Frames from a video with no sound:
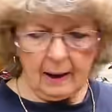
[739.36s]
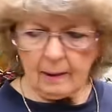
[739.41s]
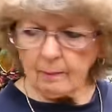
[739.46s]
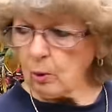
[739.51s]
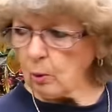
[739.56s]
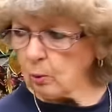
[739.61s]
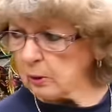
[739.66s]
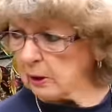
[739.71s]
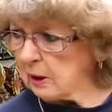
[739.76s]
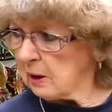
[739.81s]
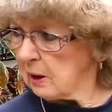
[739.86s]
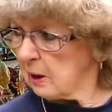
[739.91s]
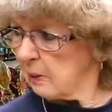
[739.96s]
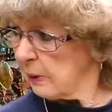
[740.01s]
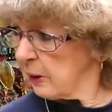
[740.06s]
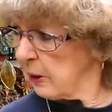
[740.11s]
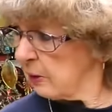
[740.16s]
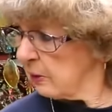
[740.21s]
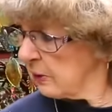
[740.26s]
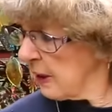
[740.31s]
I'm going to get up
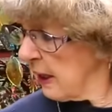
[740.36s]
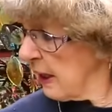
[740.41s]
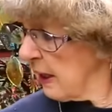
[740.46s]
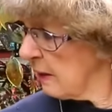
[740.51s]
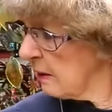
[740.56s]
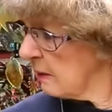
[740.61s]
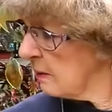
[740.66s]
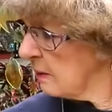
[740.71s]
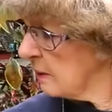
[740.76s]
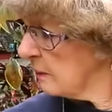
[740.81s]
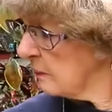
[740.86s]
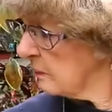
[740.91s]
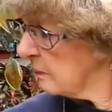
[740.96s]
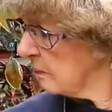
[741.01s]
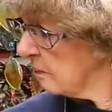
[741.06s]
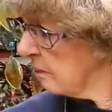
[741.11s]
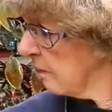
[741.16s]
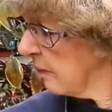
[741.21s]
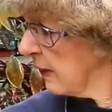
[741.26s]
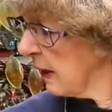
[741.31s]
here now
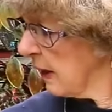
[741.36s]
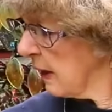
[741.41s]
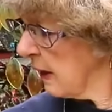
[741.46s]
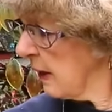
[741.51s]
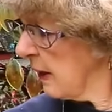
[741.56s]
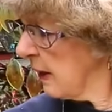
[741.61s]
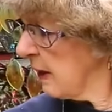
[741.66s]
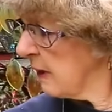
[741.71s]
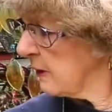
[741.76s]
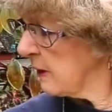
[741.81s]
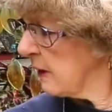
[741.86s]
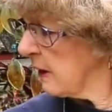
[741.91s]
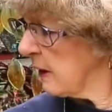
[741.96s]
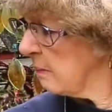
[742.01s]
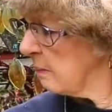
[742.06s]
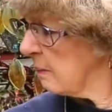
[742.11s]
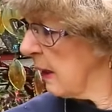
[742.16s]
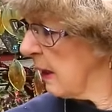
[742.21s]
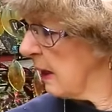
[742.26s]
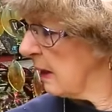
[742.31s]
and
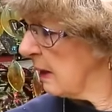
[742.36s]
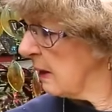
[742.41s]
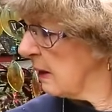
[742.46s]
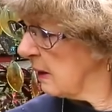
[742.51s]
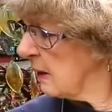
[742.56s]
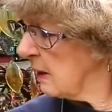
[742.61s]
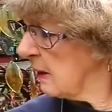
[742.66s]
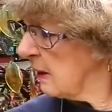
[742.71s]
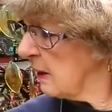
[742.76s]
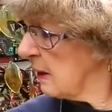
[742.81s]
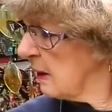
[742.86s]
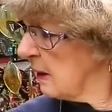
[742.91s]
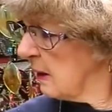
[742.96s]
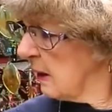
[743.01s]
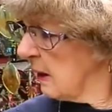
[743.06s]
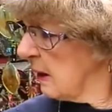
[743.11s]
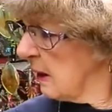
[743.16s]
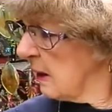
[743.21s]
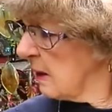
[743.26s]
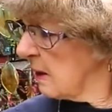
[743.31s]
get my
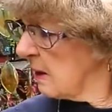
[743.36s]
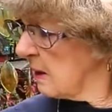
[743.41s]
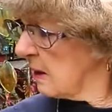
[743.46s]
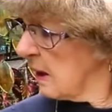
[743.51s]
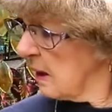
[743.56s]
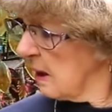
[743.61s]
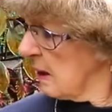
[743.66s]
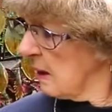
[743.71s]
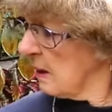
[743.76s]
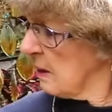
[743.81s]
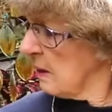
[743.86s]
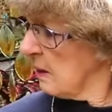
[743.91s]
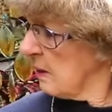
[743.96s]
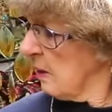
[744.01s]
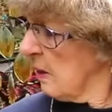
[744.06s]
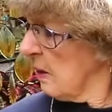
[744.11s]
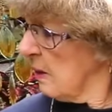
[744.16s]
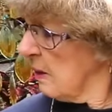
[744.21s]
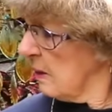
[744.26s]
uh,